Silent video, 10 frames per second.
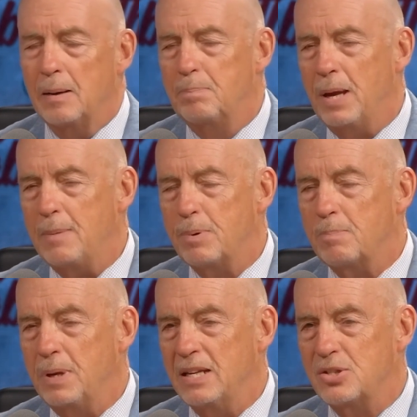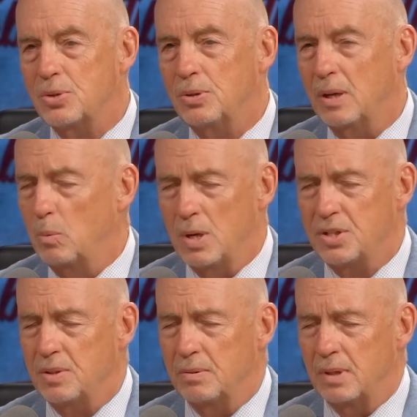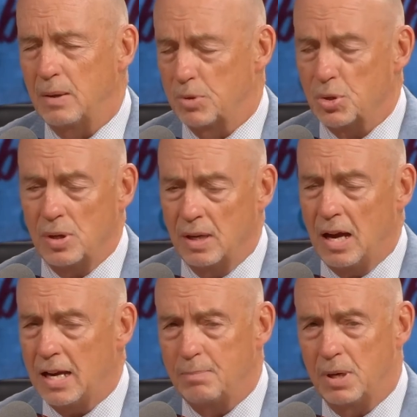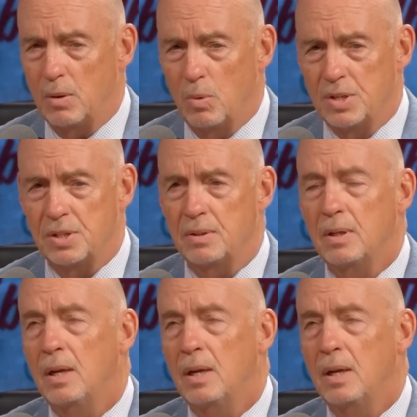paper pencil. It was online, but it wasn't